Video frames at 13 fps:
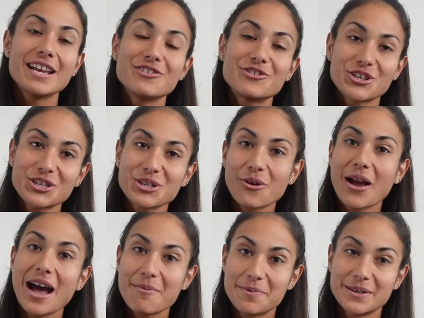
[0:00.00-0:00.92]
It just so
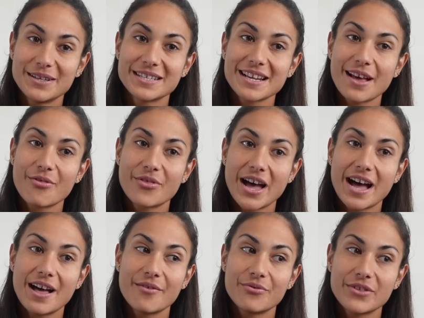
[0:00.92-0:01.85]
happened
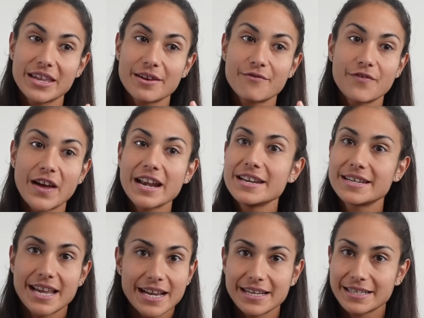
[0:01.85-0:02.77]
that the event
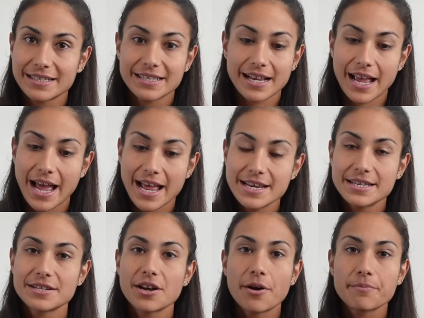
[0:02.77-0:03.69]
dates
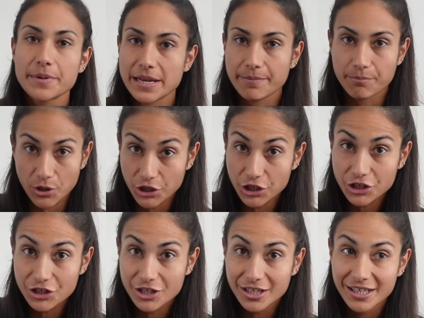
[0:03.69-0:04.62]
ended up being
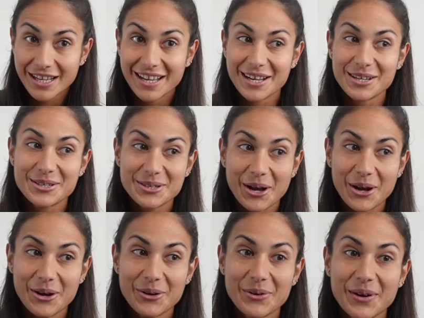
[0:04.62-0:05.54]
pushed,
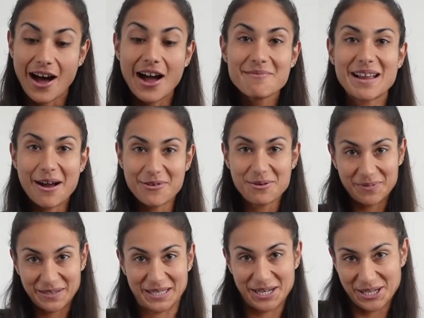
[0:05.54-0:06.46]
so I'm now in a
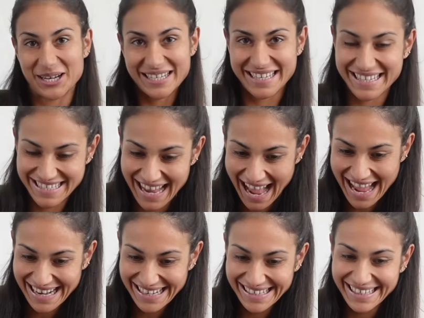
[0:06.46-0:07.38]
position to
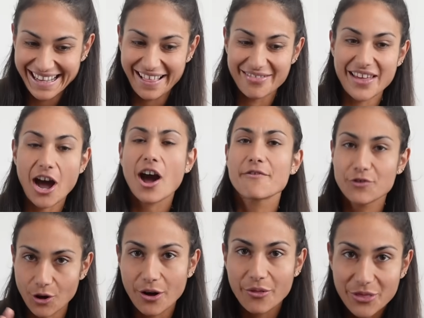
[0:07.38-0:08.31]
say that I've
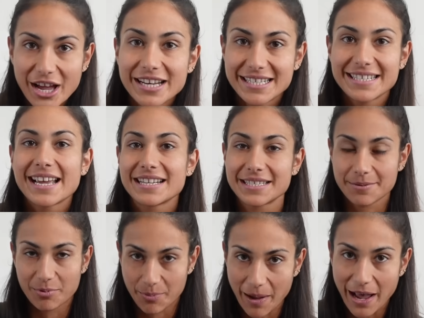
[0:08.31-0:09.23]
got 30 days to
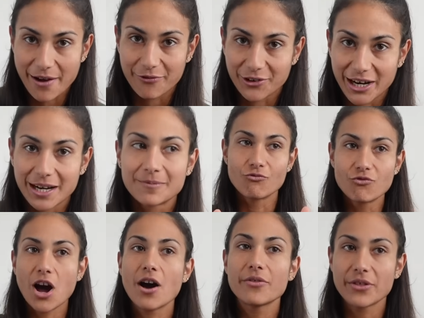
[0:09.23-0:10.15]
prepare for it,
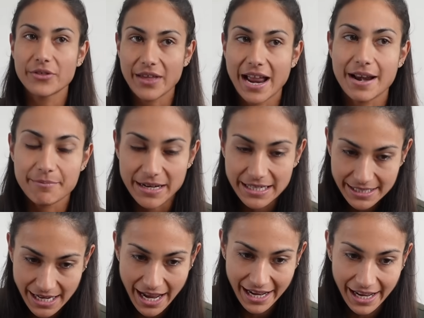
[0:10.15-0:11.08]
rather than me
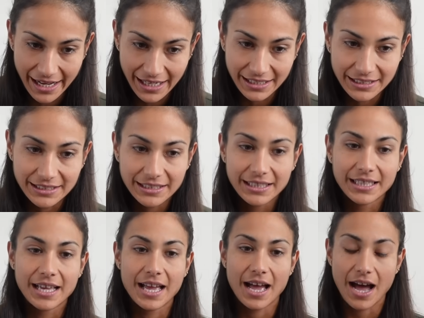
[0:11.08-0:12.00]
saying,
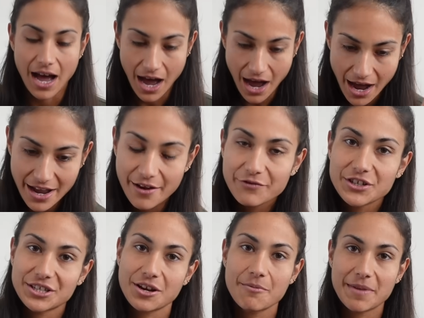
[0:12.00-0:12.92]
hi, I've
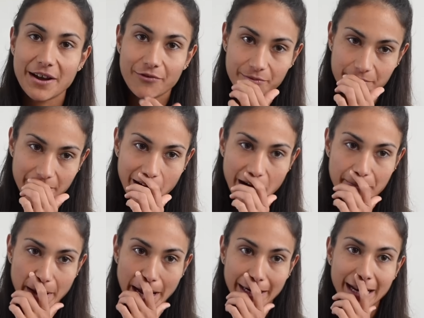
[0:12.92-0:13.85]
just come back from an
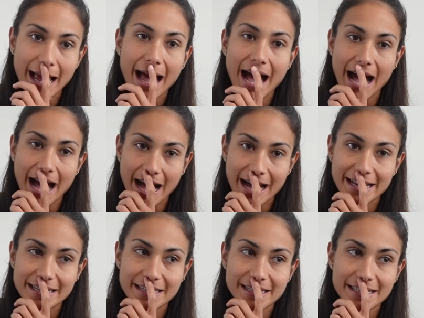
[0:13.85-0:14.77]
Ironman
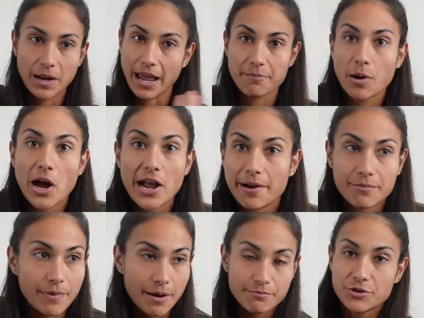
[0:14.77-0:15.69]
and like bye,
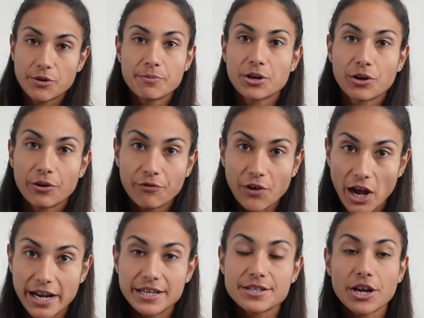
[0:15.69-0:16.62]
I'm, I'm jumping on a
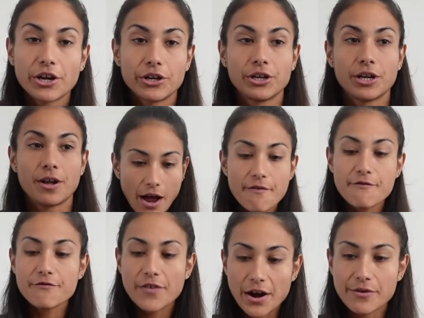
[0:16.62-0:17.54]
flight. So
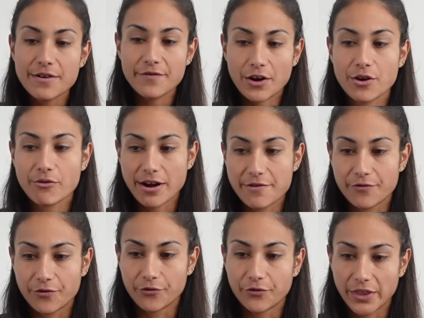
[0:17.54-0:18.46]
I'm very, very
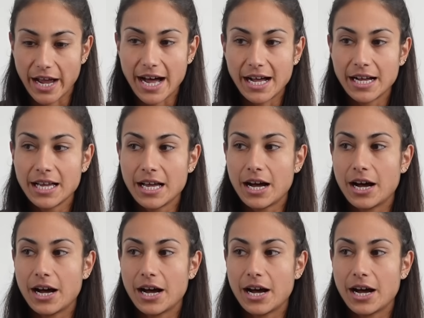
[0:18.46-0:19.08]
grateful for that.